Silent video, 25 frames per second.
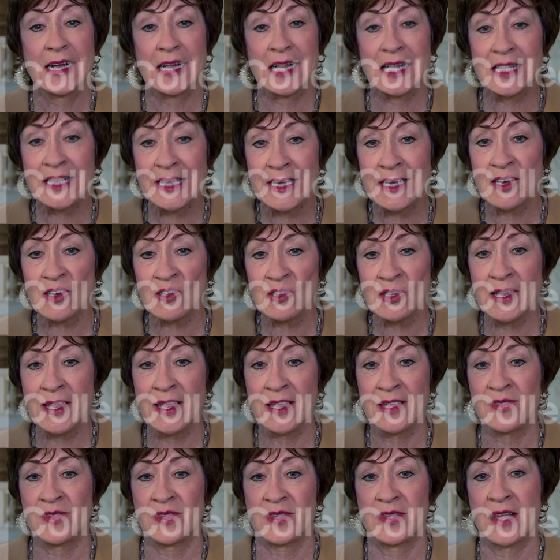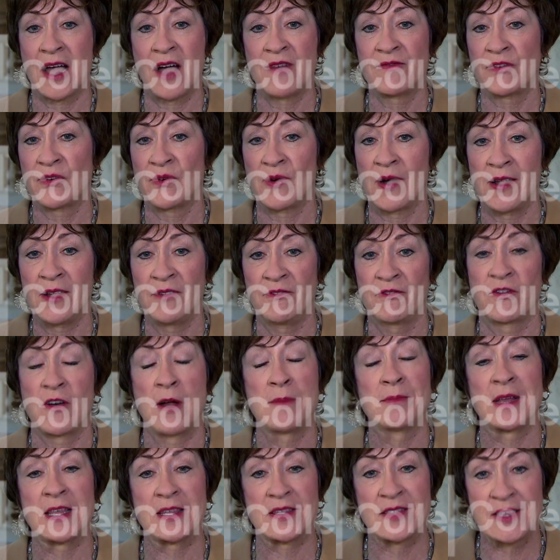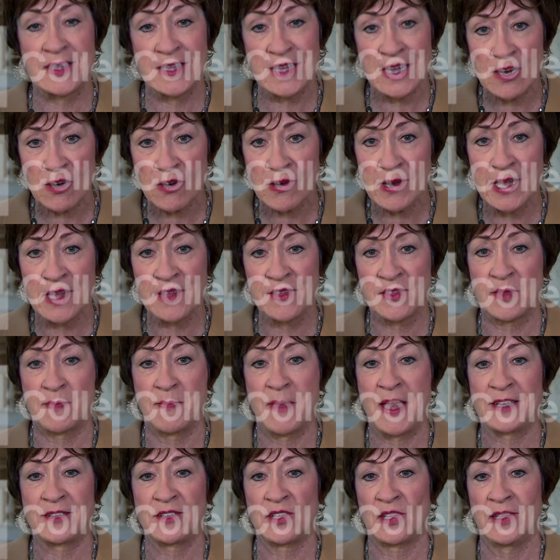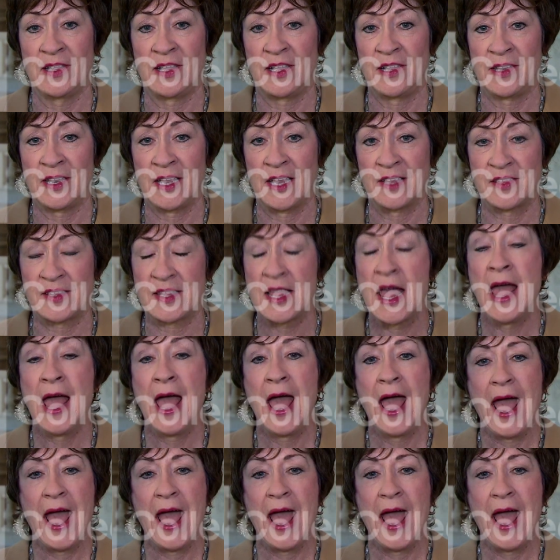clearly is suffering from a serious mental illness